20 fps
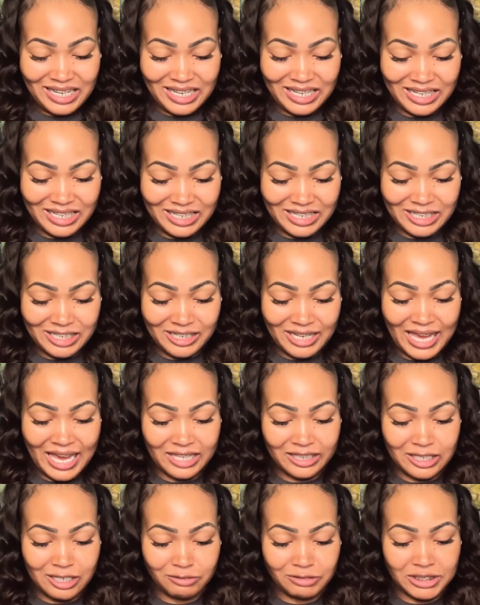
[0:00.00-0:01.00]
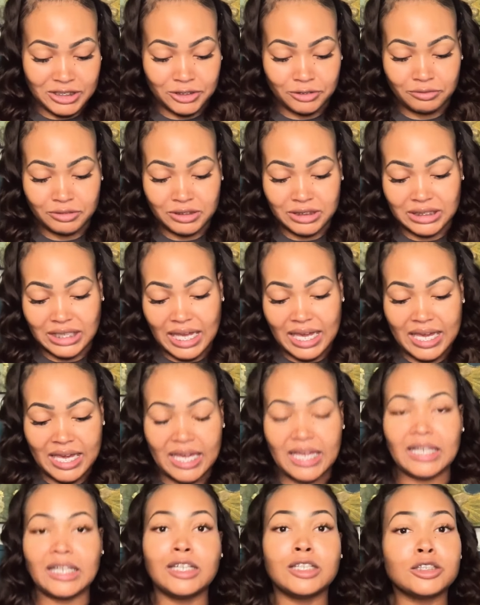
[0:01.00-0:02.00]
How long did you
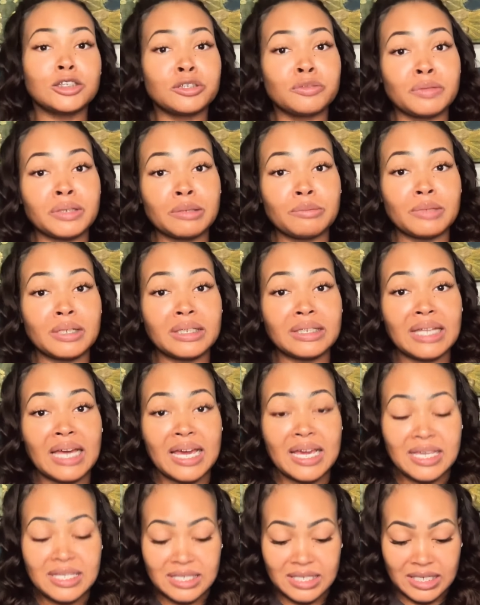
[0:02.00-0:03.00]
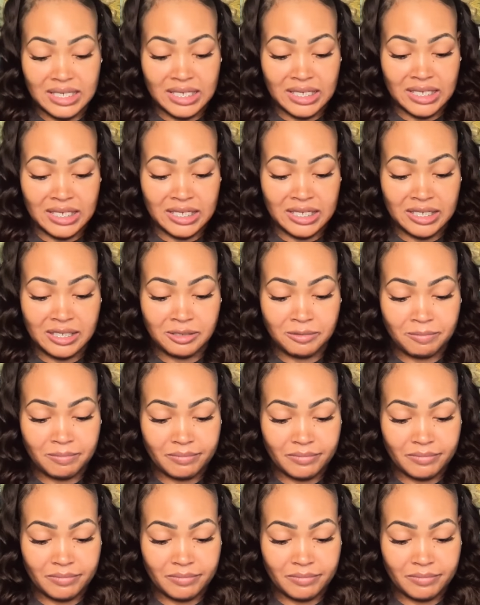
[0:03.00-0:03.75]
stay? 21 days again.